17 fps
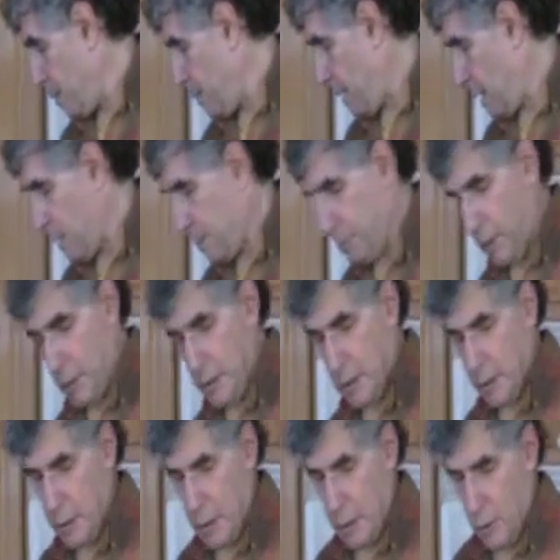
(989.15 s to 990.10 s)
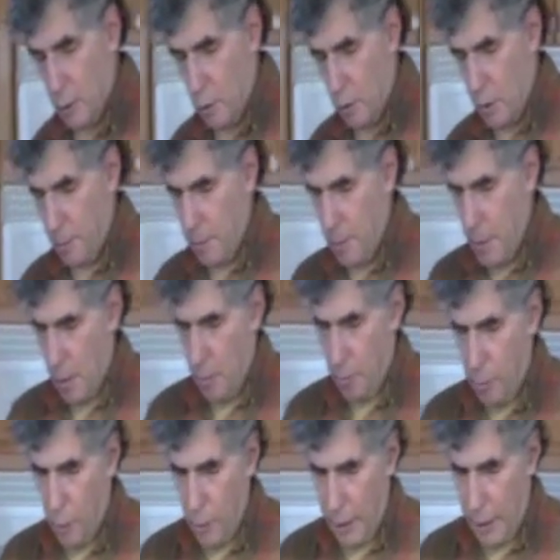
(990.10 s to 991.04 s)
many places in Europe,
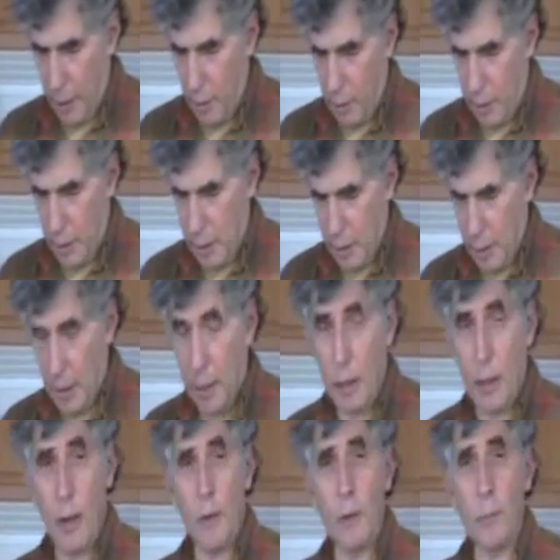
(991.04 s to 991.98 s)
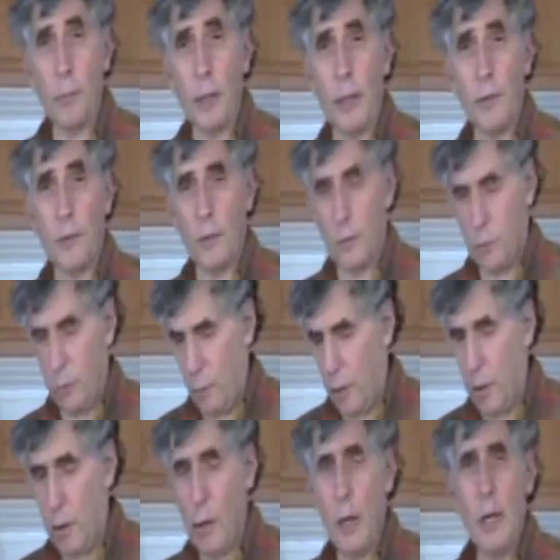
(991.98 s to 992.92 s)
Bulgaria, and other places
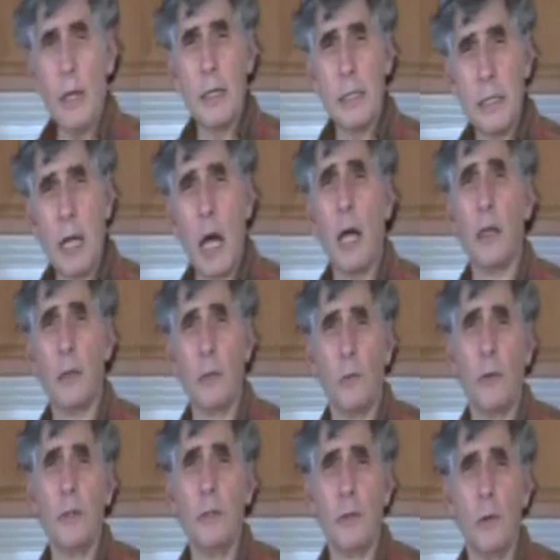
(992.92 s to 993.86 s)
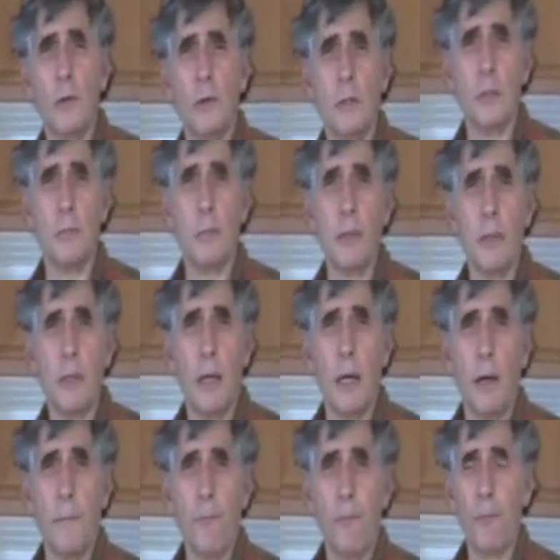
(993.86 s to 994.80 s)
where solid research has been
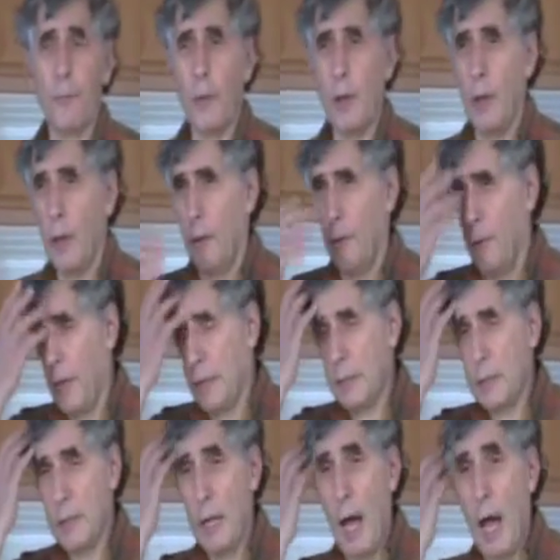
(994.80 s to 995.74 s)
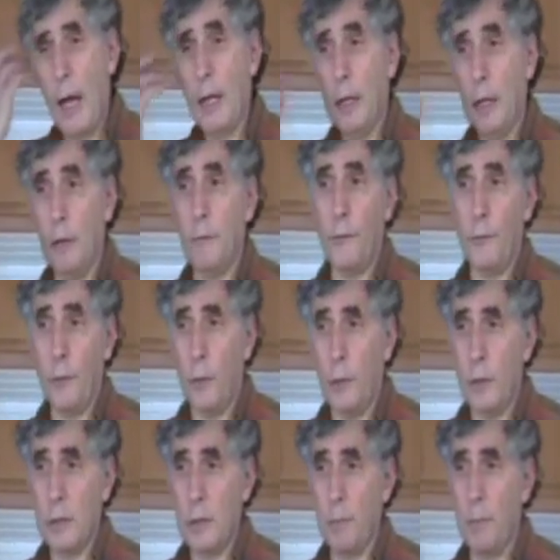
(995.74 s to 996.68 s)
done that's not
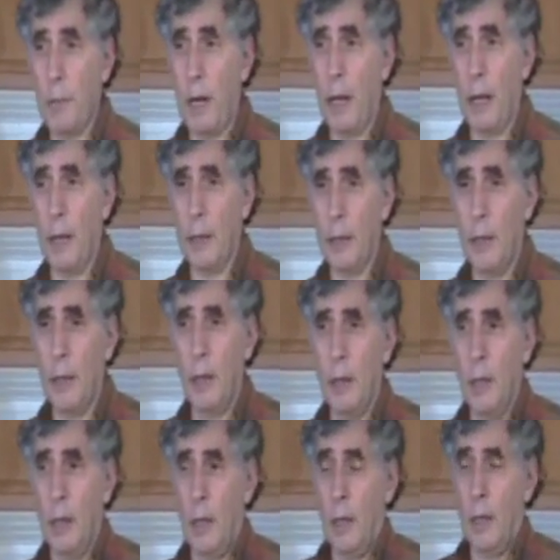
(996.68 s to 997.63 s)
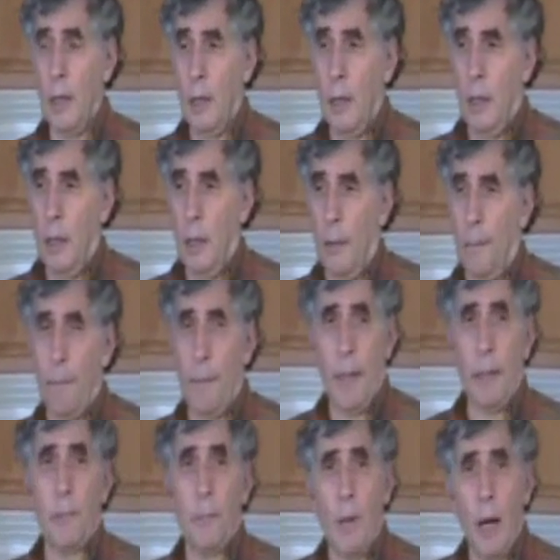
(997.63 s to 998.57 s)
influenced by
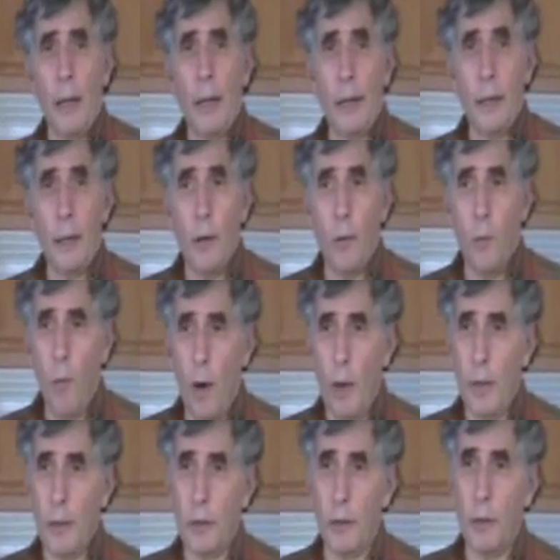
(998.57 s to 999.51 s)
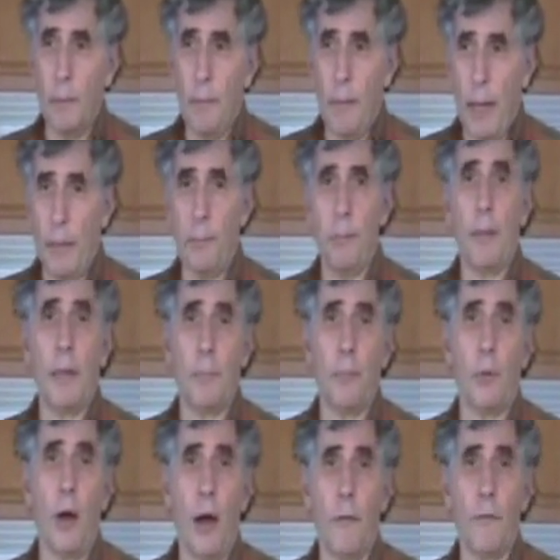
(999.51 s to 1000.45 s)
big money wanting to make big
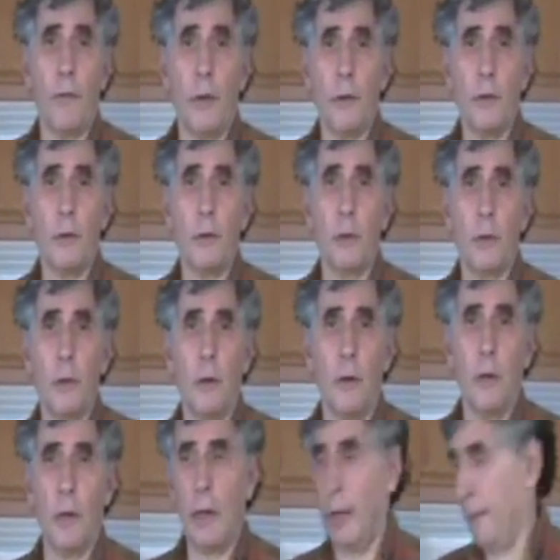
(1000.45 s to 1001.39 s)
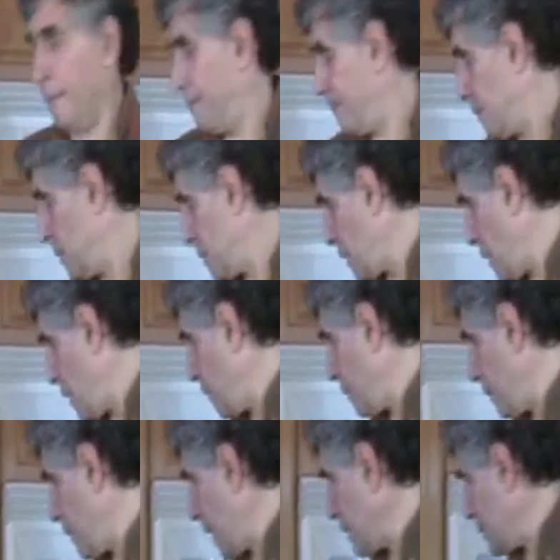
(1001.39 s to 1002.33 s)
profits. Okay,
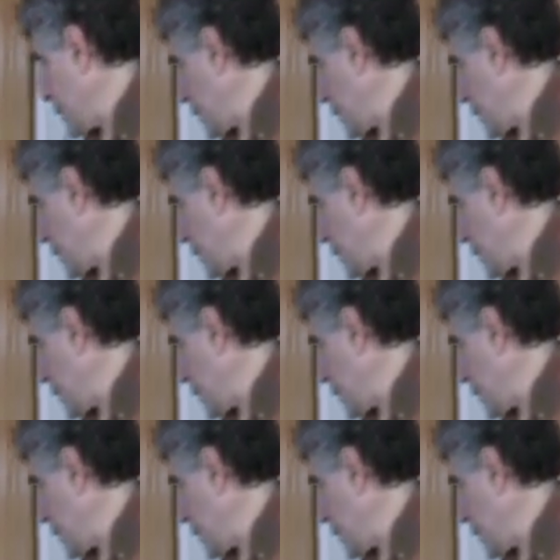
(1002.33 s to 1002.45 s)
so that's